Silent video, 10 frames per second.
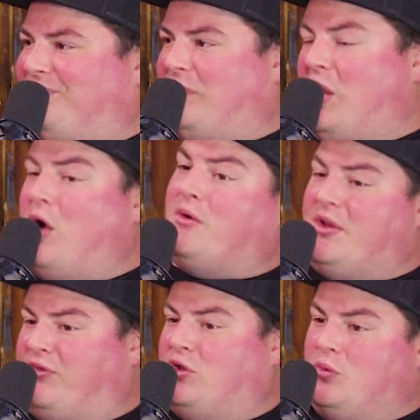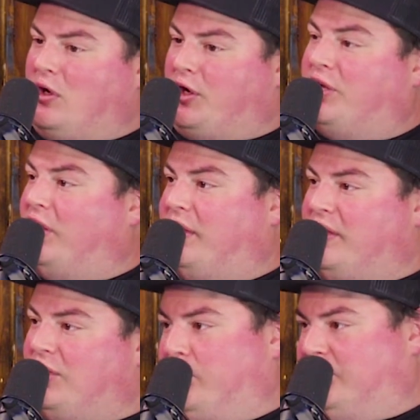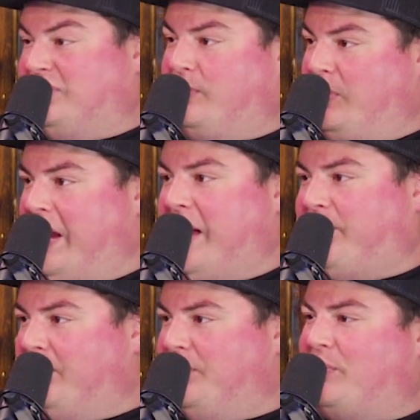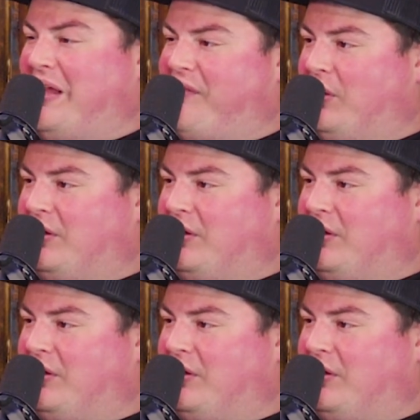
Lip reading: yo, if you were good, then you would still be rapping, but we haven't heard